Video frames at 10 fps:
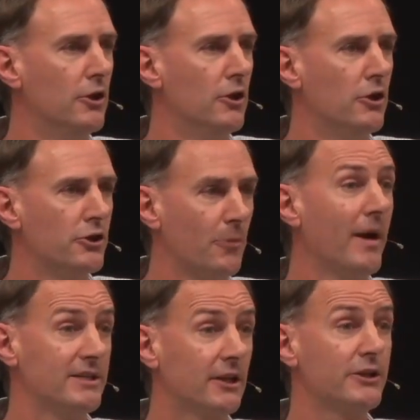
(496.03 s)
So
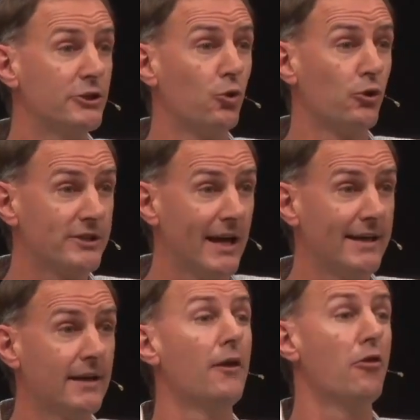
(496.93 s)
basically, Saul's
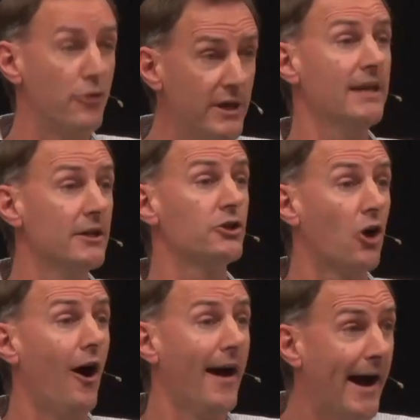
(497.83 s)
taken the
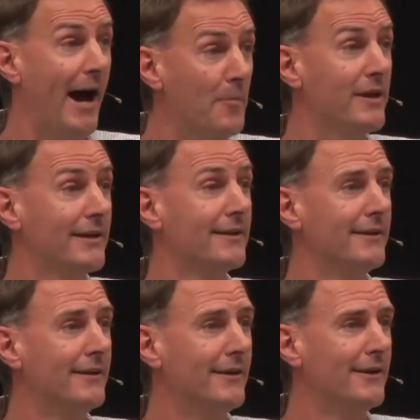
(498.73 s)
entire army
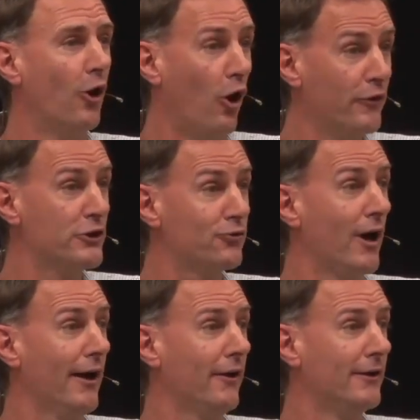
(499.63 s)
of
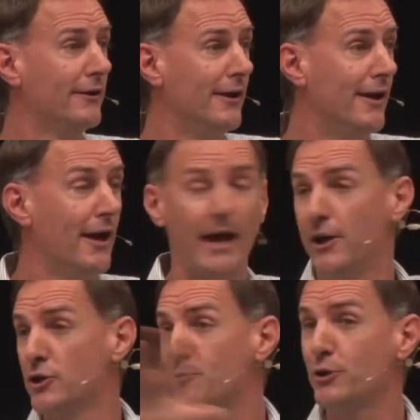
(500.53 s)
Israel and
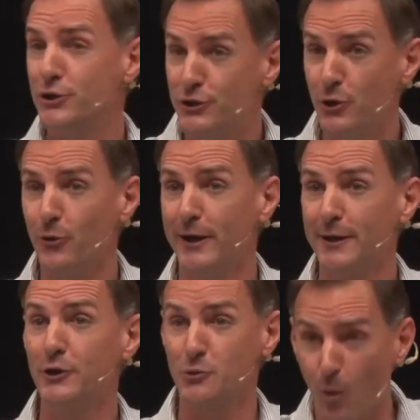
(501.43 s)
is
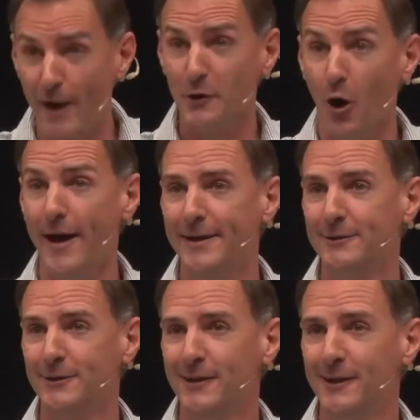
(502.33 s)
pursuing this one guy.
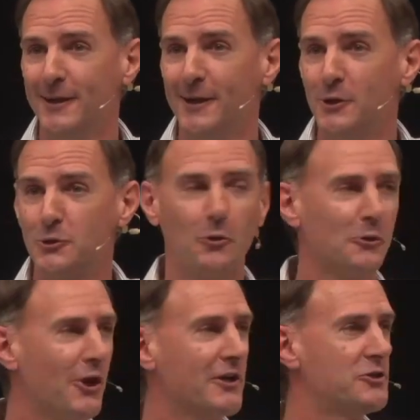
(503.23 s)
Saul's like